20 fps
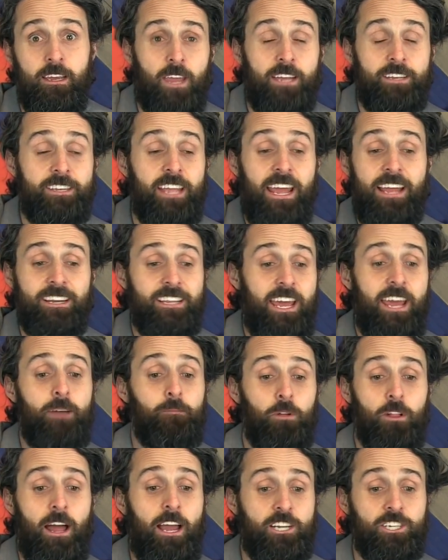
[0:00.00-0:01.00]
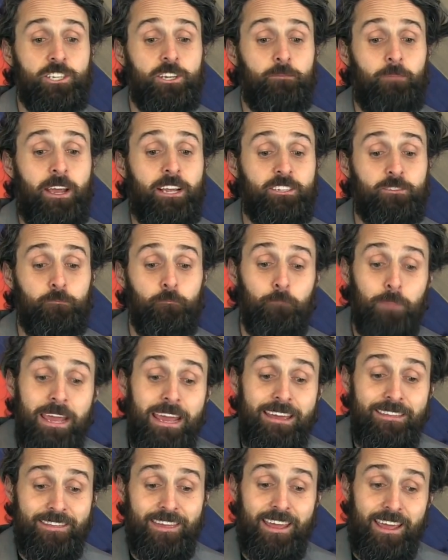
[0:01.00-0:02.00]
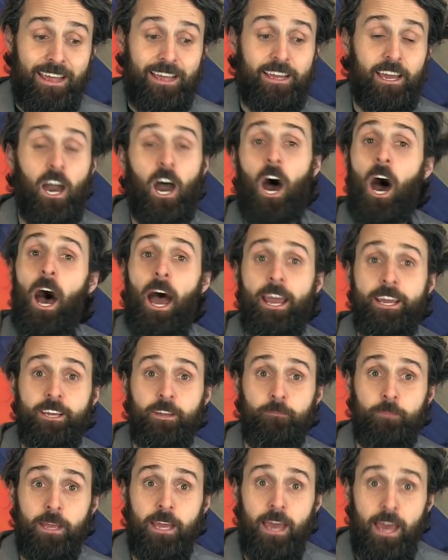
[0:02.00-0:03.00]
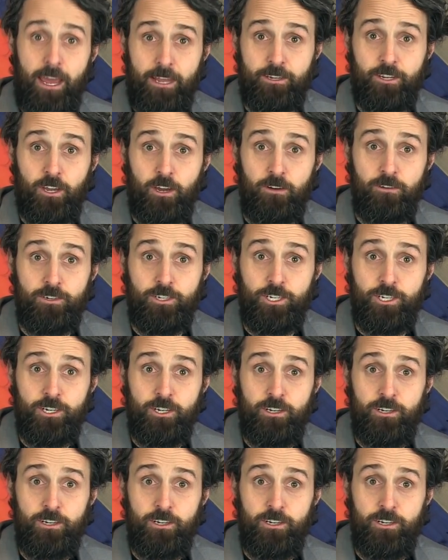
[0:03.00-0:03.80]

And Dan Campbell actually makes me think I could be a head coach.